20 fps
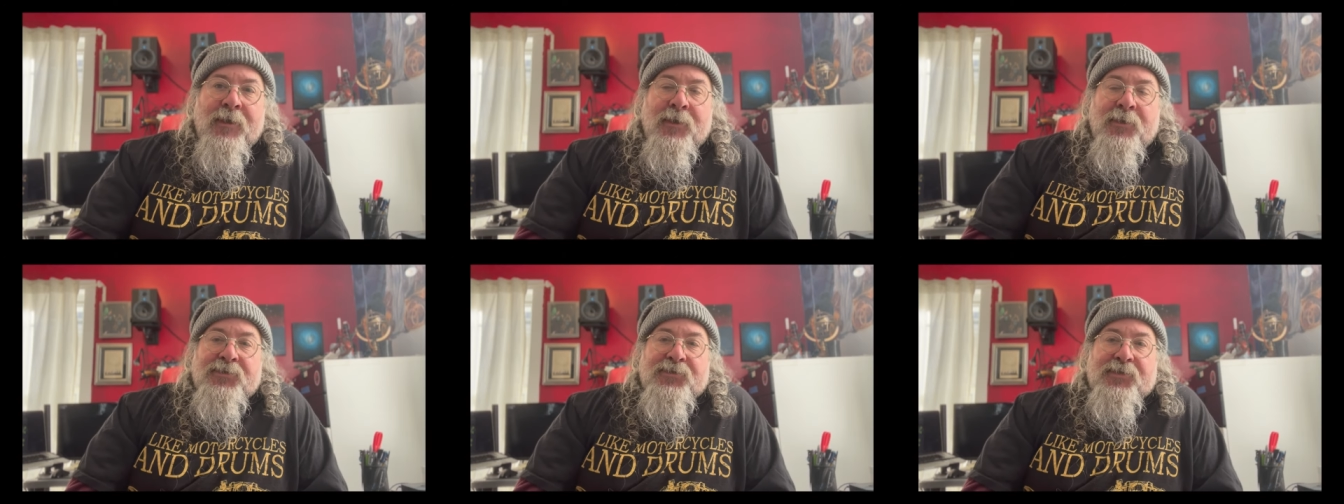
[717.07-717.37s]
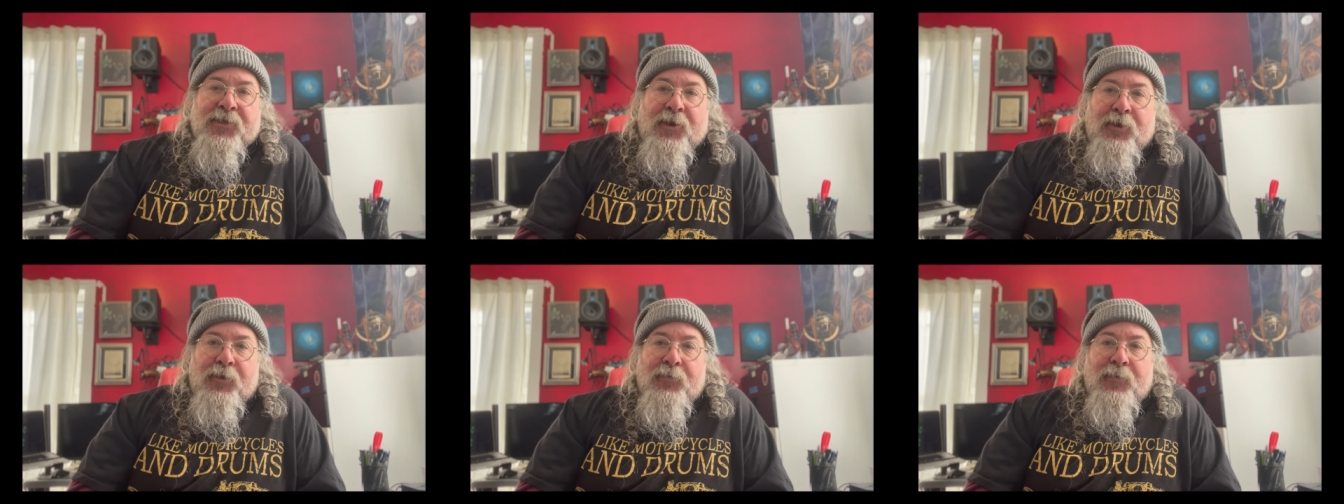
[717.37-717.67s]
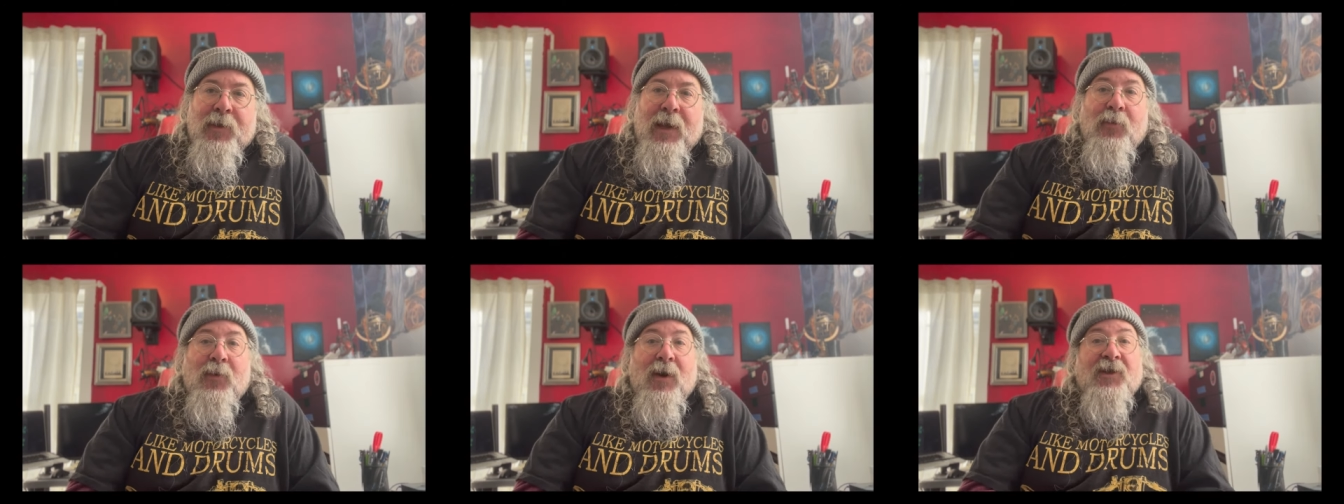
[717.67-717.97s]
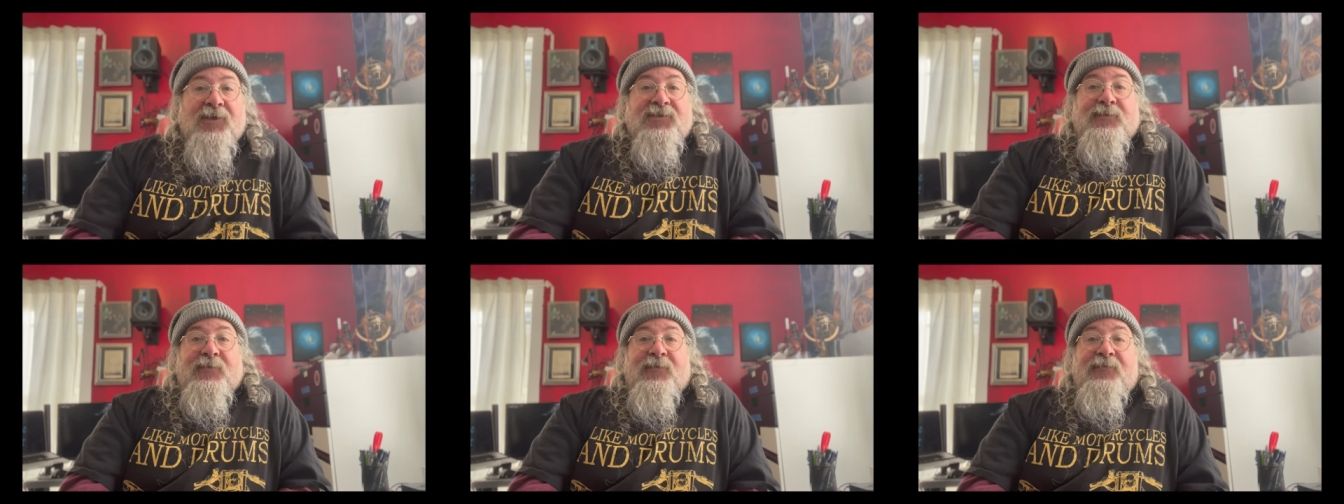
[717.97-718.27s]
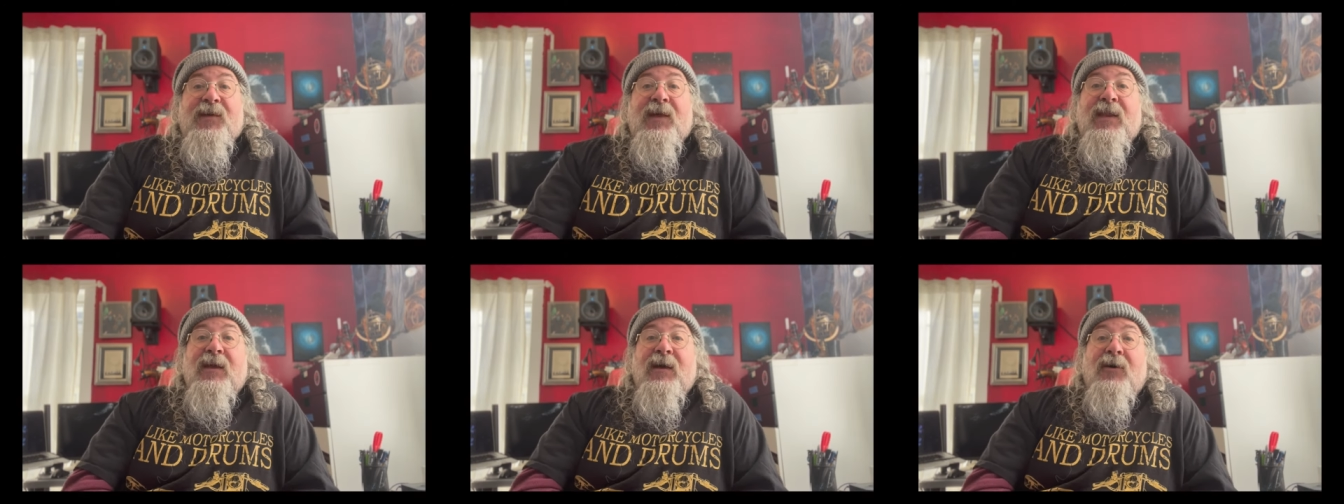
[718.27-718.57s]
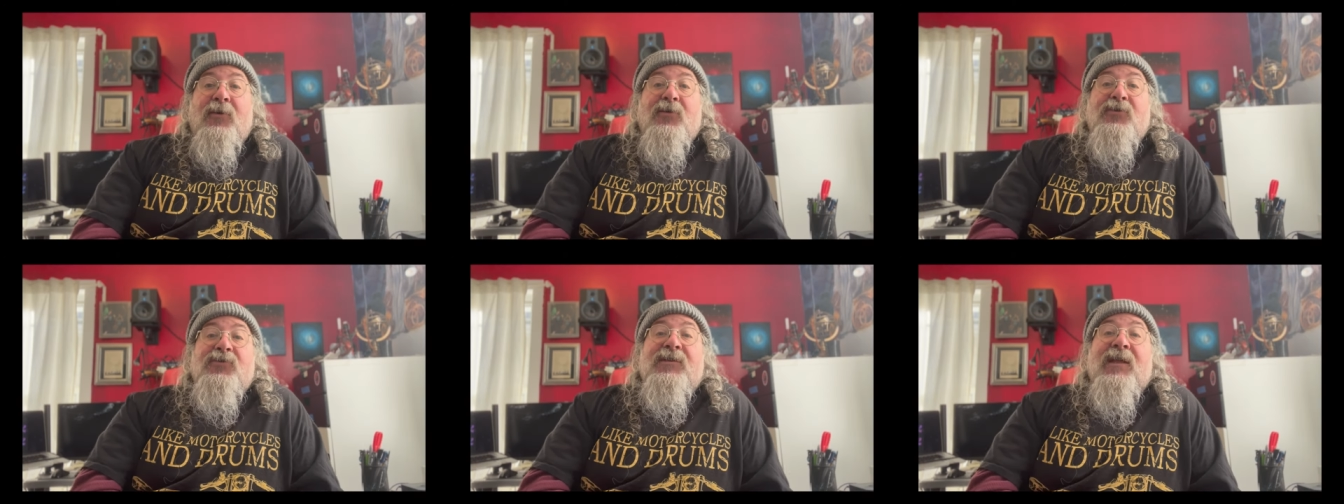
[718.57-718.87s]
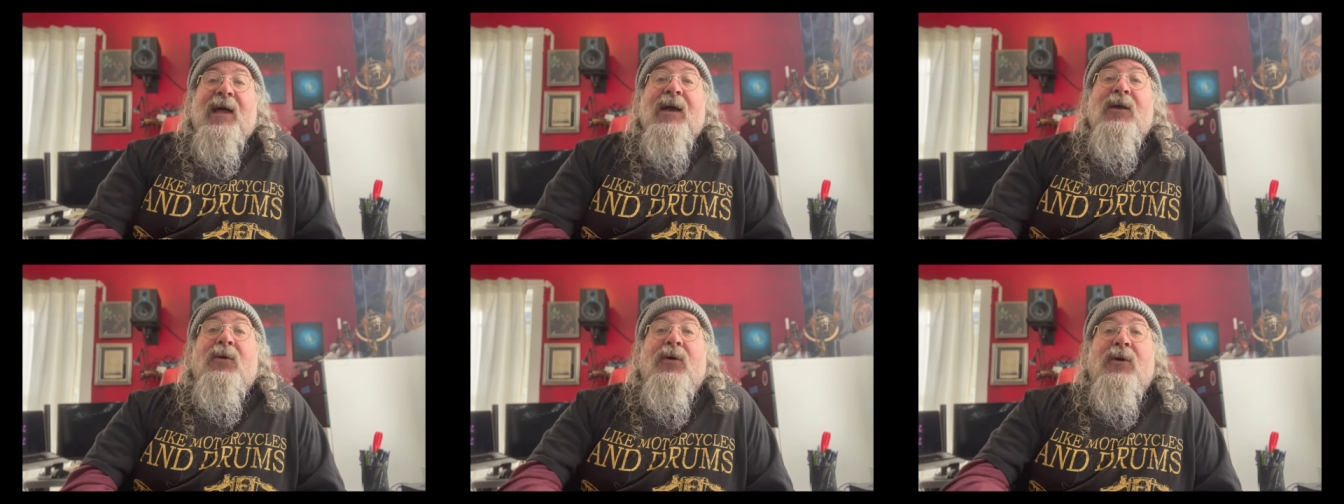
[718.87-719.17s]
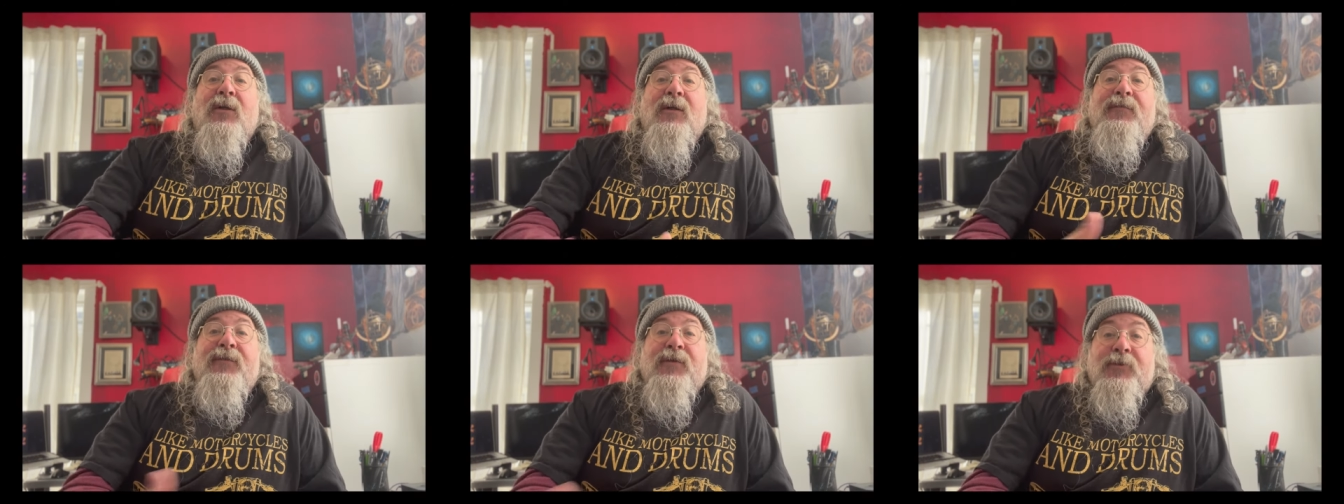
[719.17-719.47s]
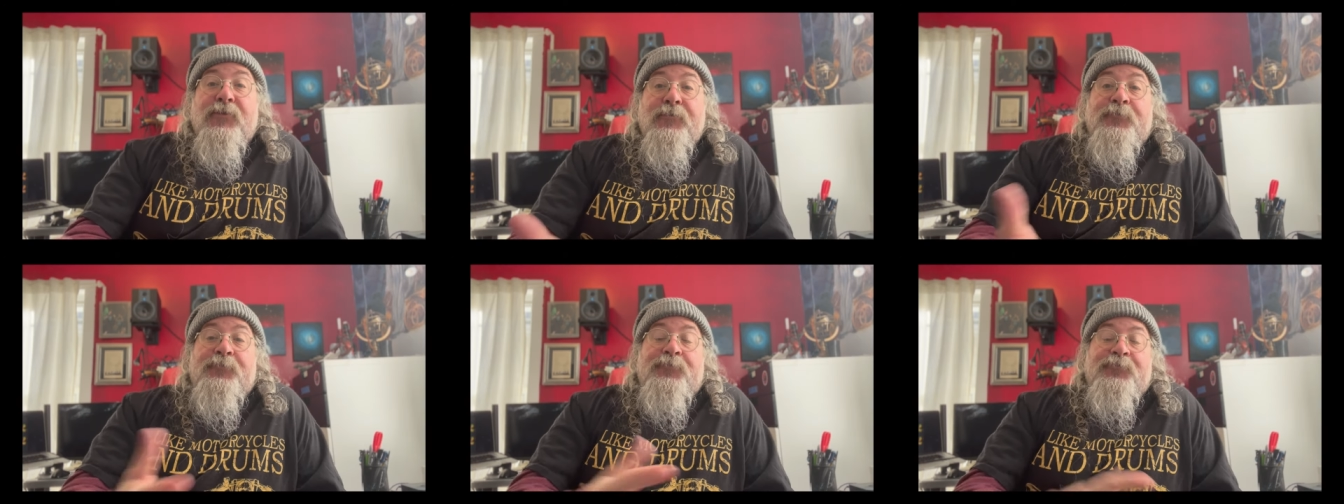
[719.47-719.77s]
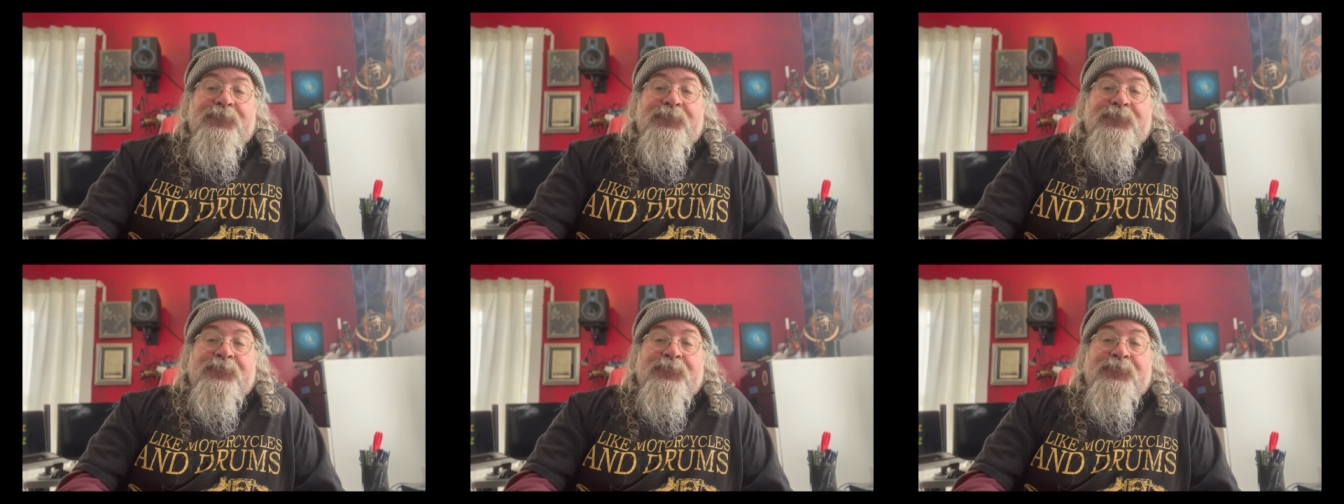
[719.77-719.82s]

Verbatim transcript: So I watched some videos, like all of you,